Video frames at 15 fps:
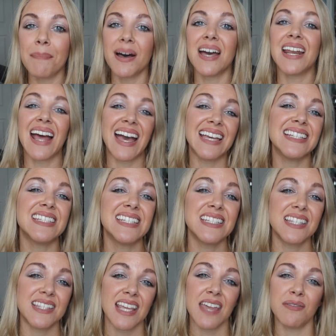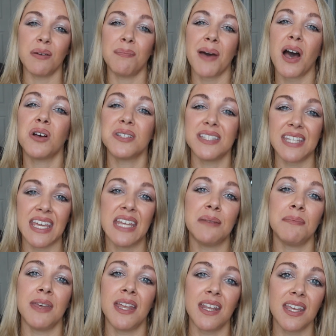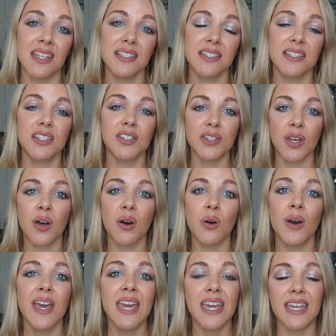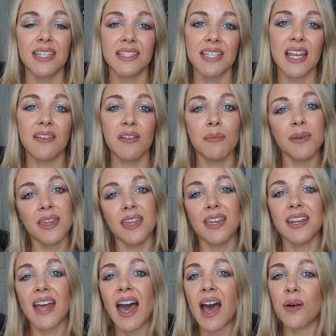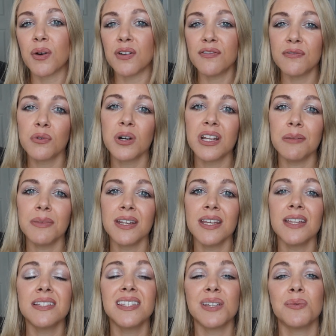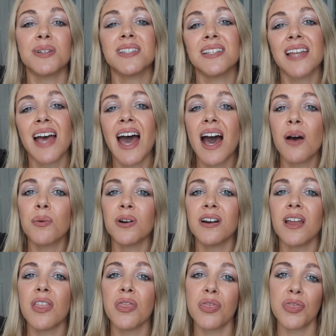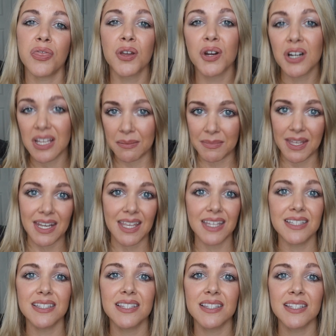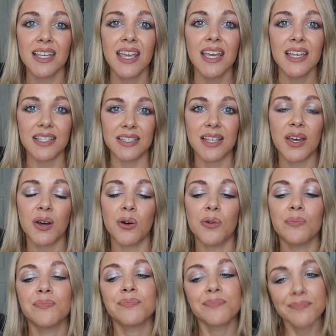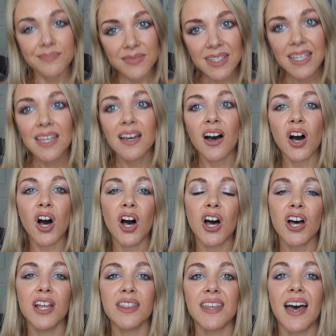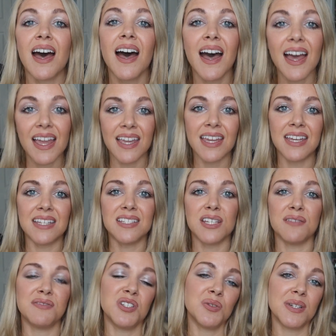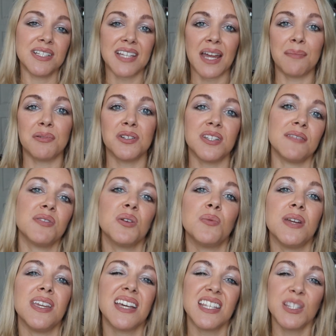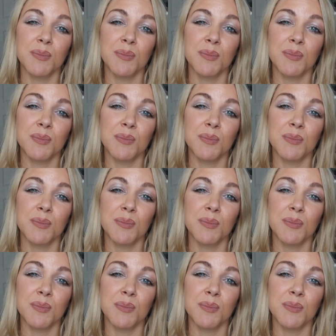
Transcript: but I did save about 10 minutes. So instead of it being an hour and 40 minutes, it was an hour and 30 minutes. So on the high end of doing diapers every week, I